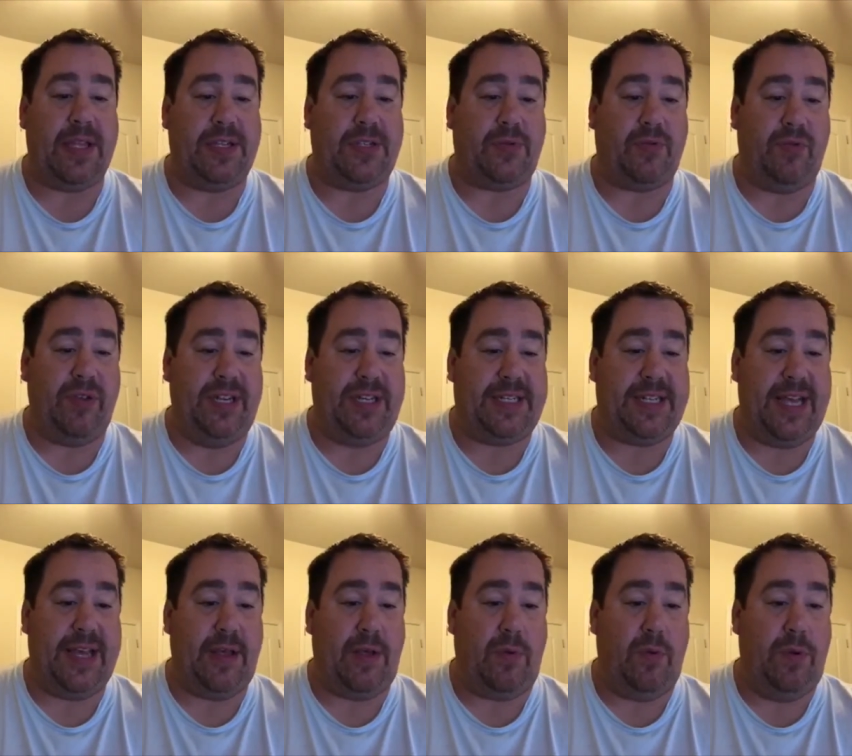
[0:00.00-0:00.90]
this
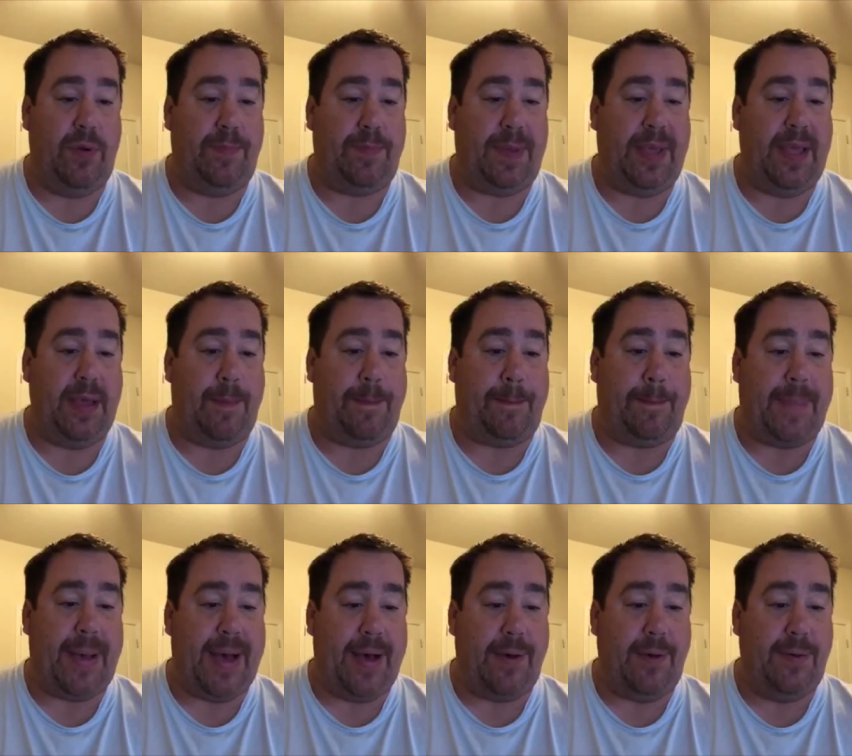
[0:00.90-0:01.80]
retail, would be
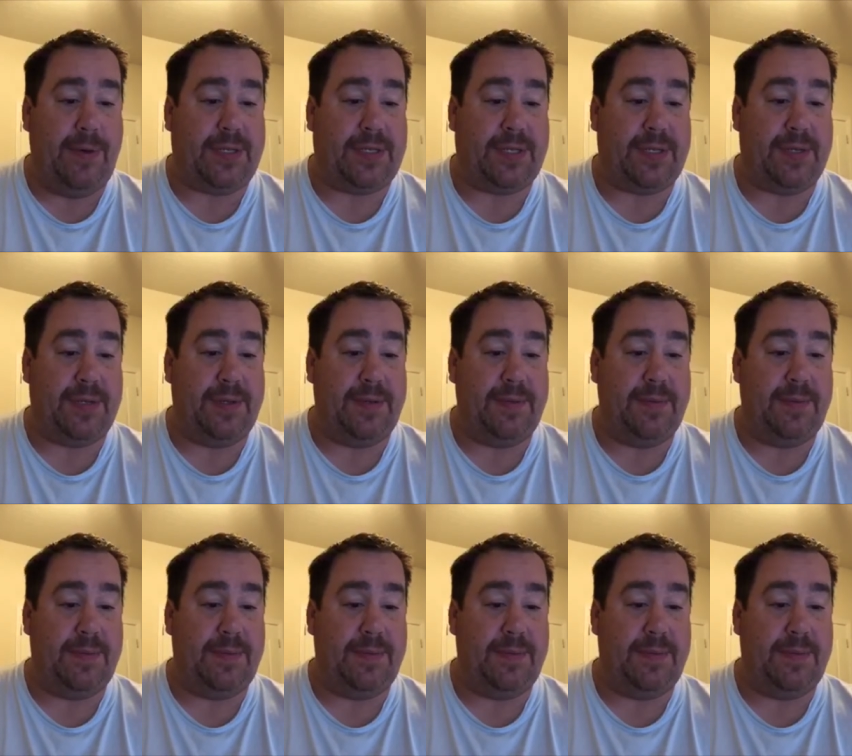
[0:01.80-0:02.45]
about,